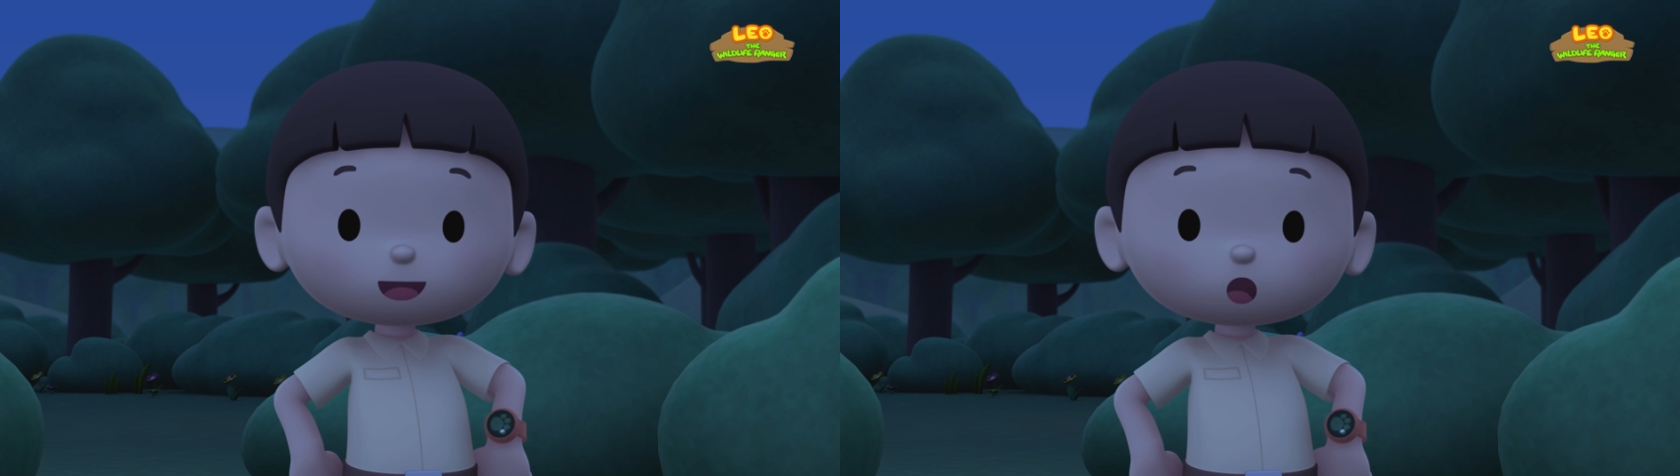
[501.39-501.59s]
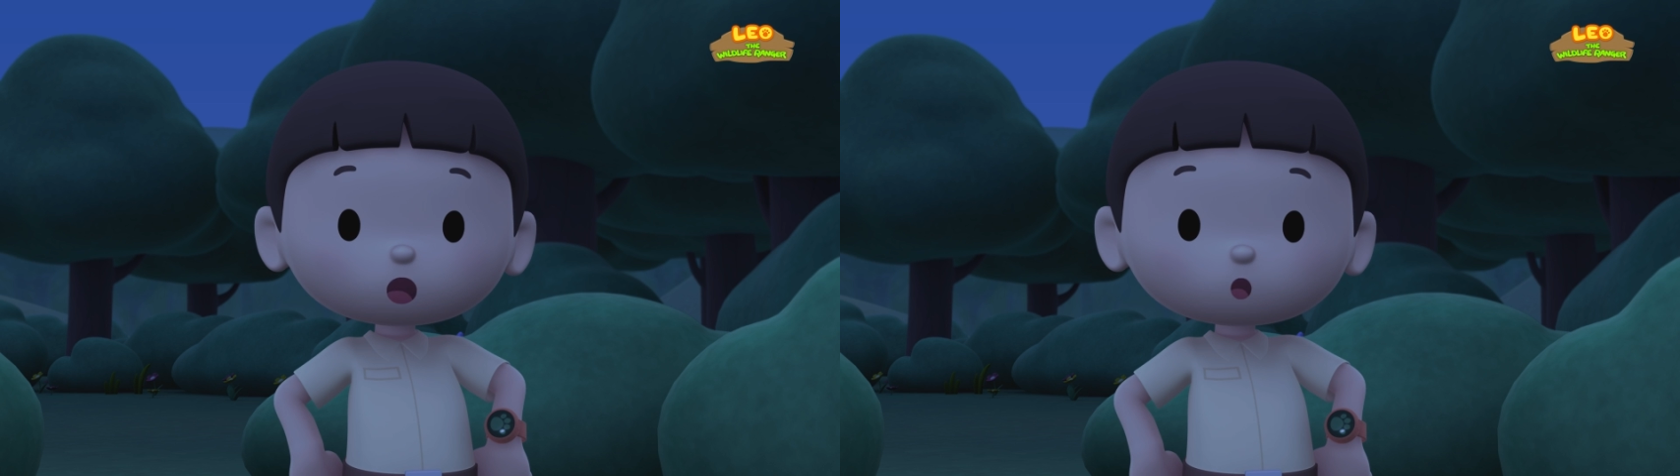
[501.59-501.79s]

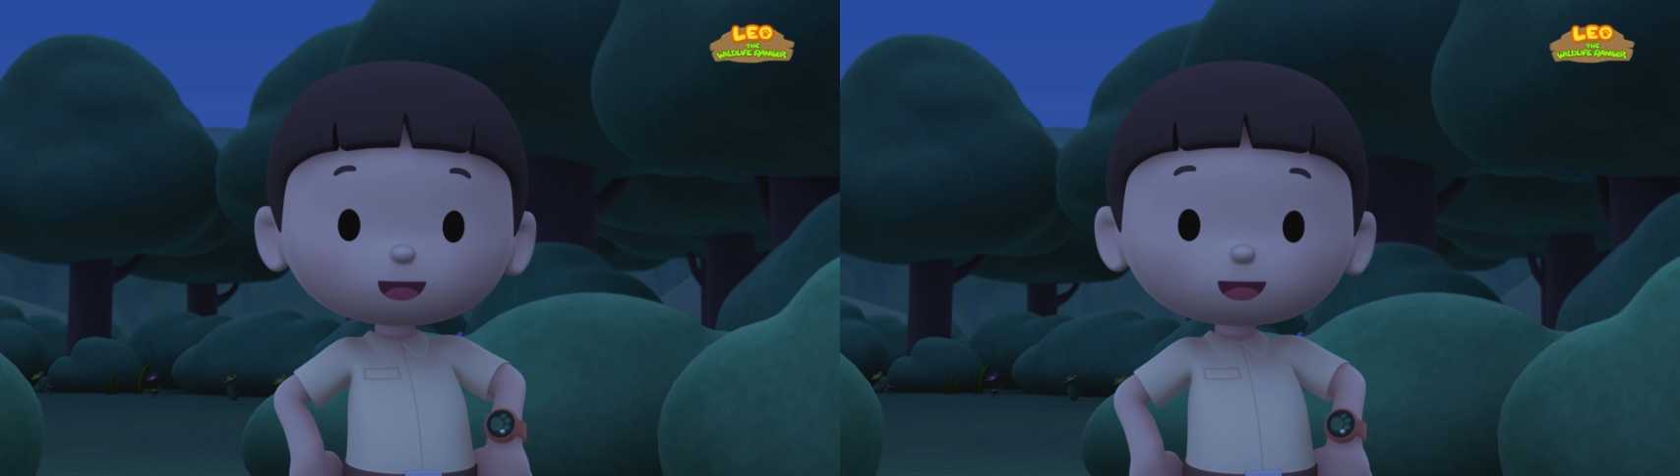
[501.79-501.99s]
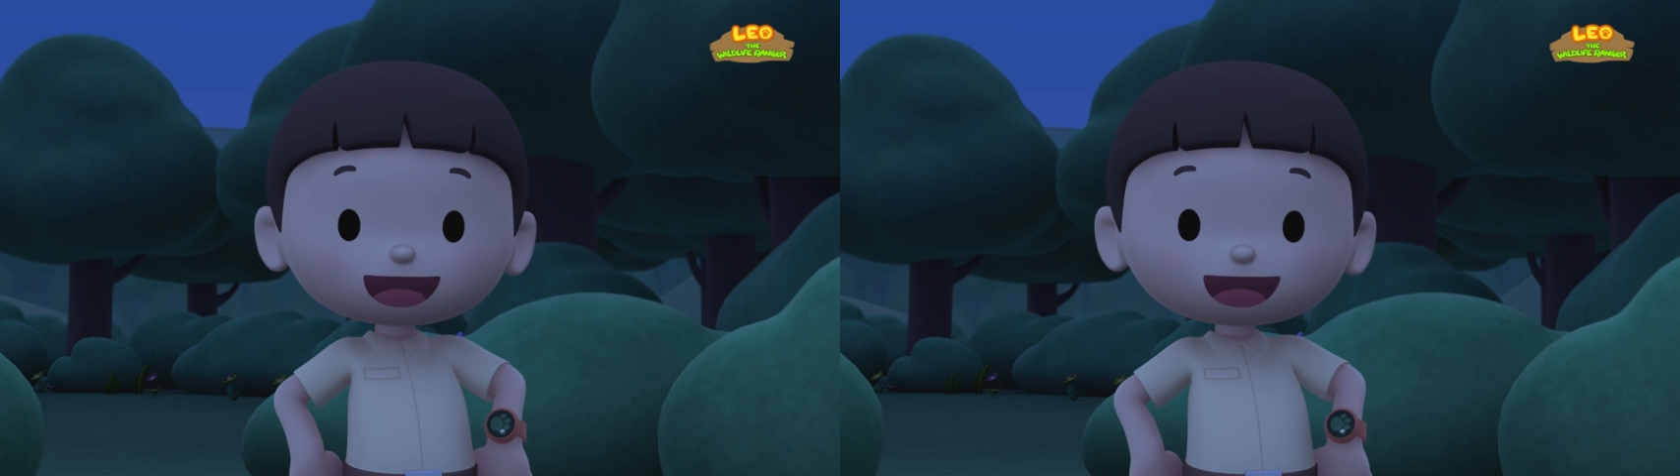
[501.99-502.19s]
photo
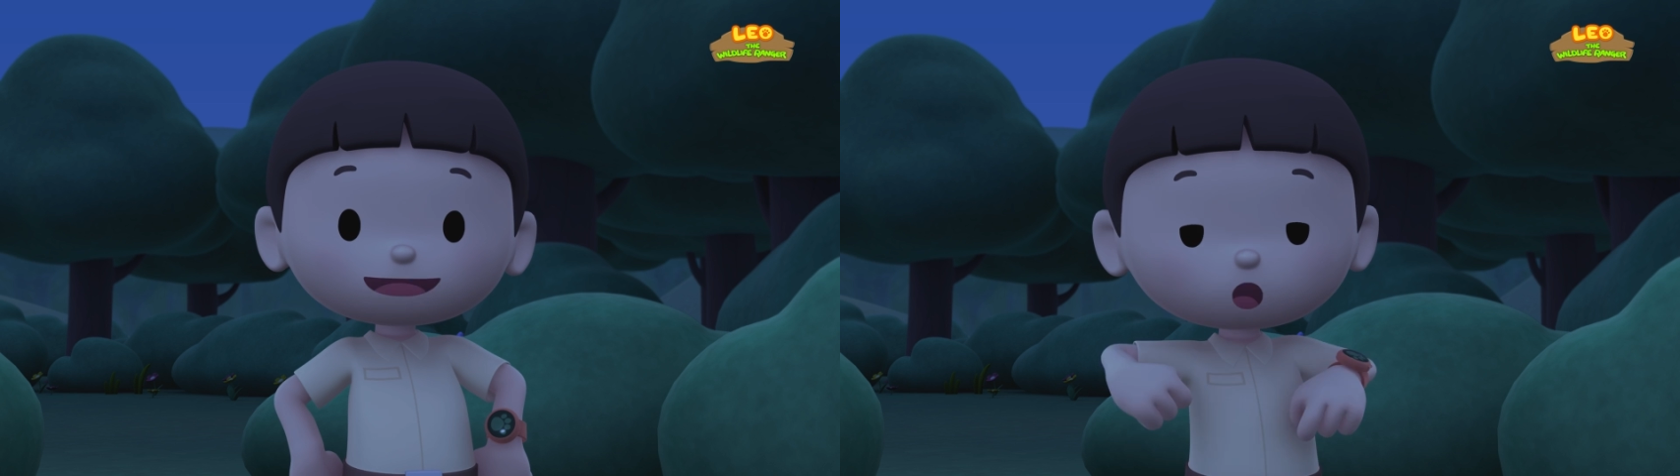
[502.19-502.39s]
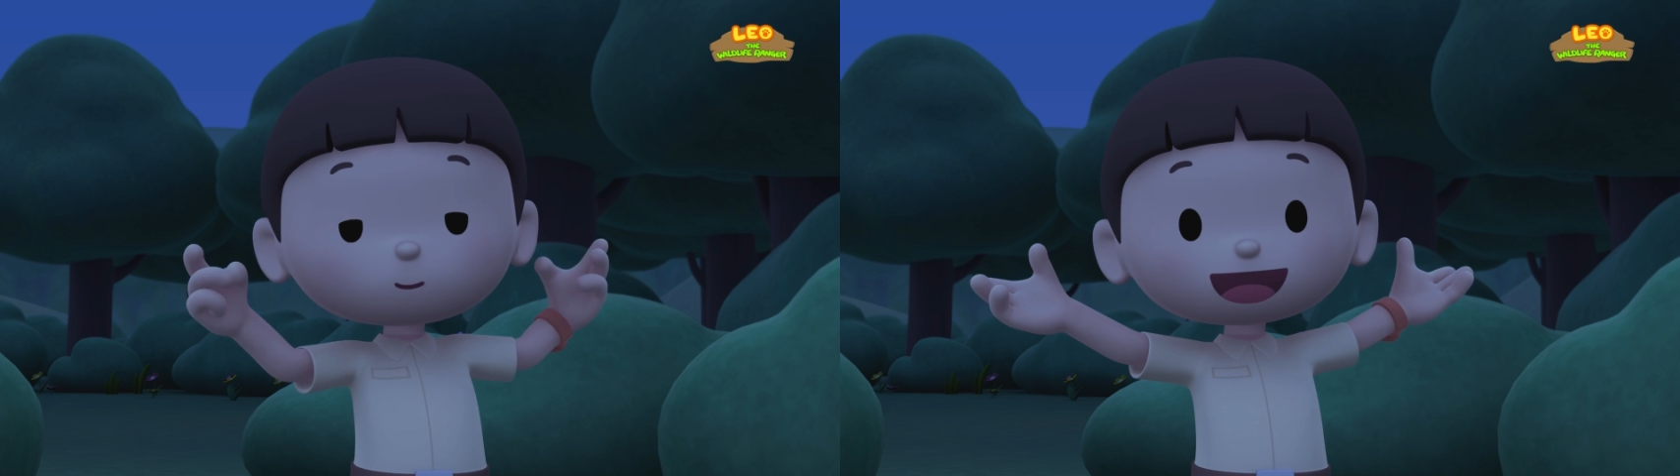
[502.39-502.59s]
and send
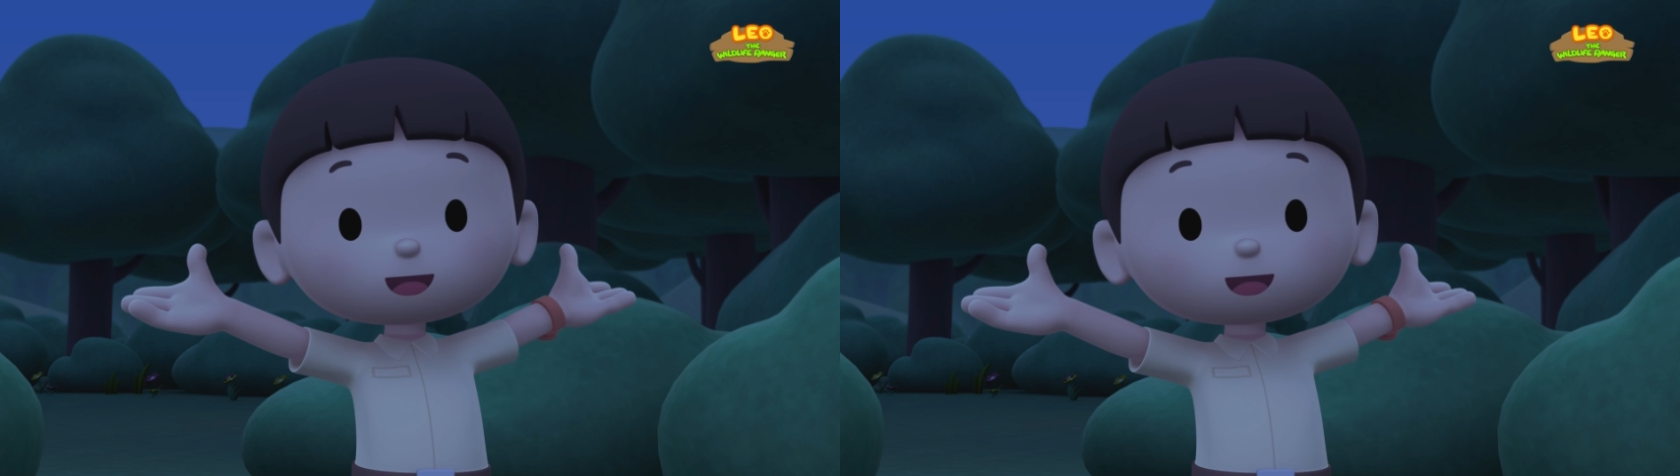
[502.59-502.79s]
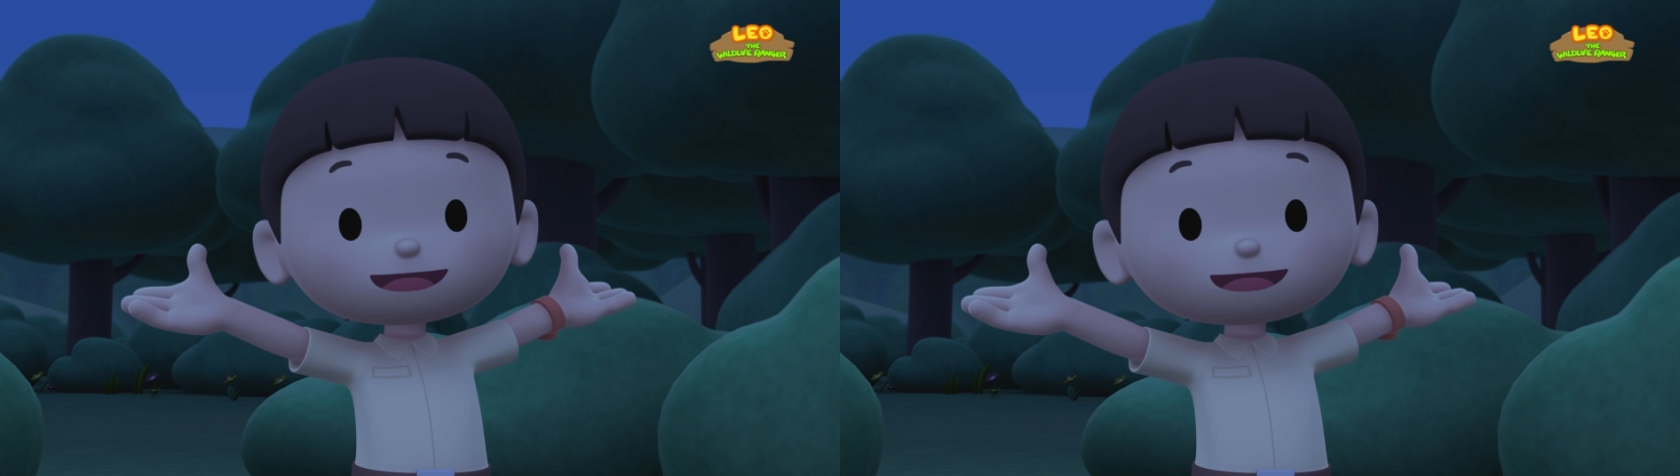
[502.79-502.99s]
it to my
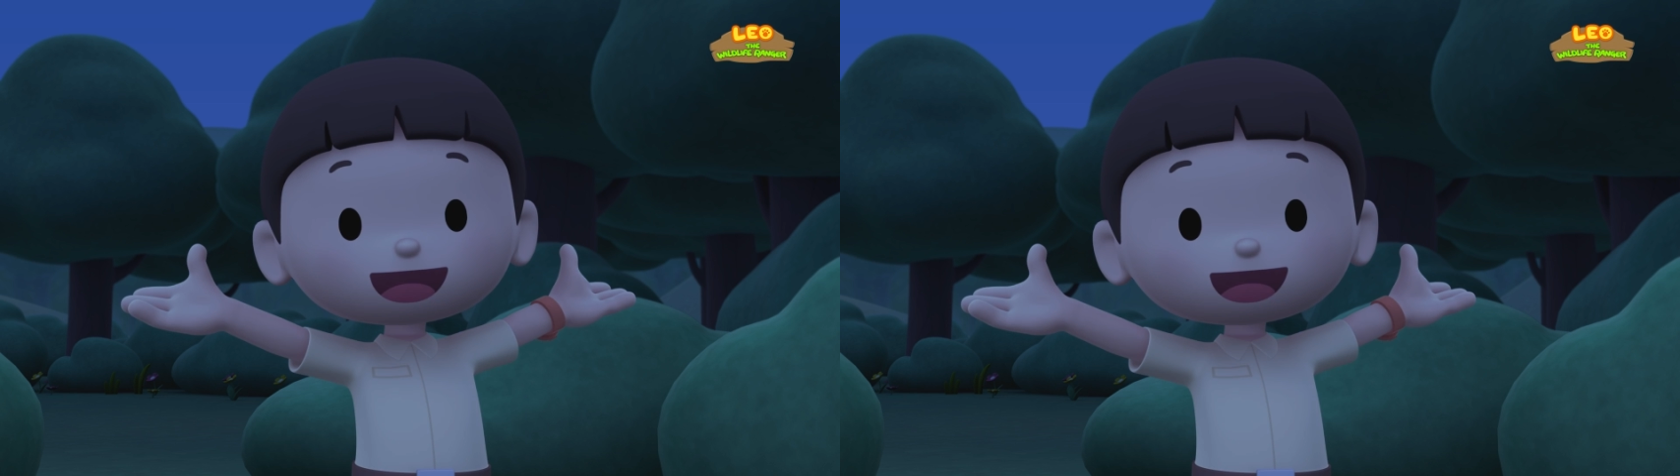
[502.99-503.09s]
sister